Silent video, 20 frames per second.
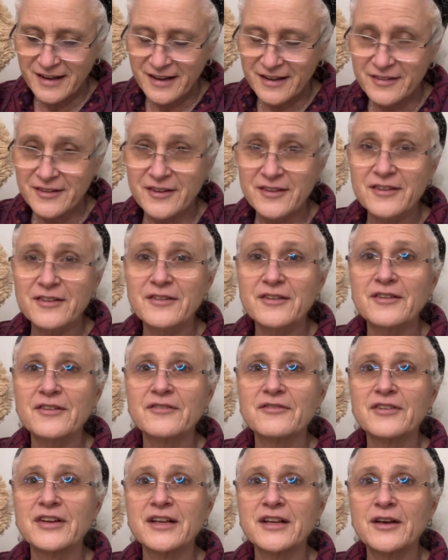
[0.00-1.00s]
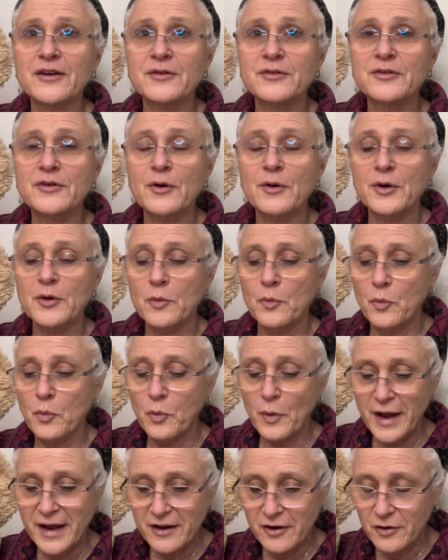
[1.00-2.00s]
This video is going
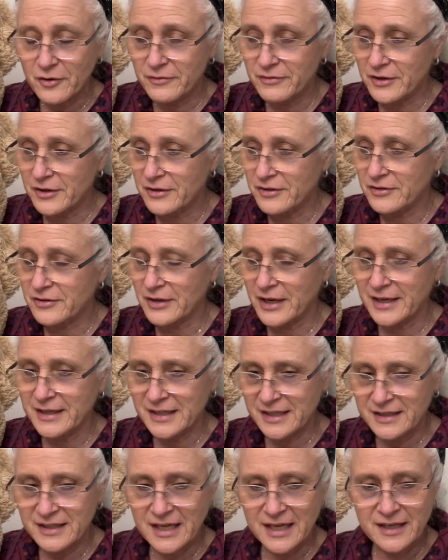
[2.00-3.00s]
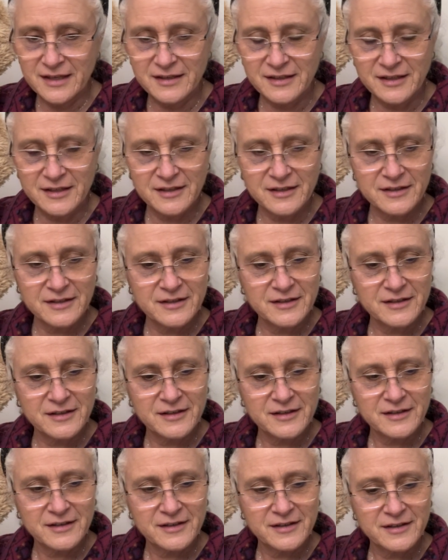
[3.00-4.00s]
way over, so I need to end it.
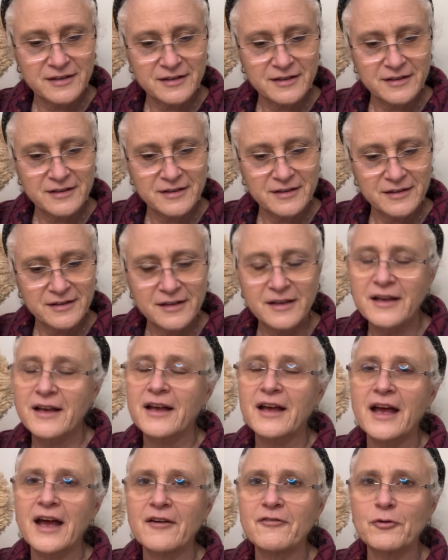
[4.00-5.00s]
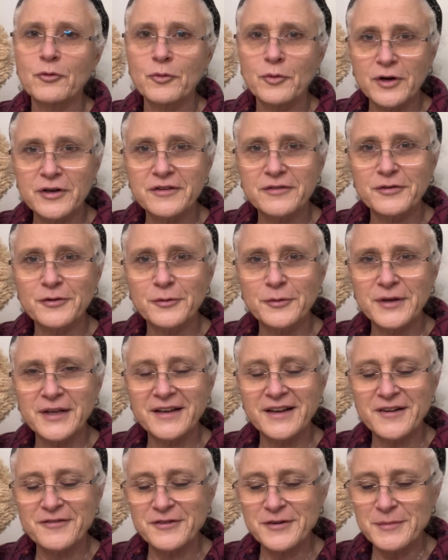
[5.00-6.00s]
Have a wonderful week,
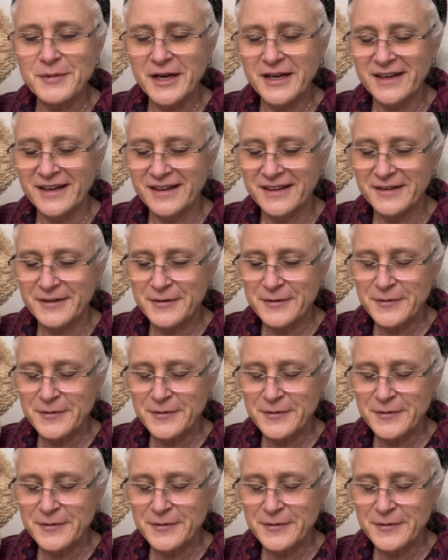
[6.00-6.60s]
everybody.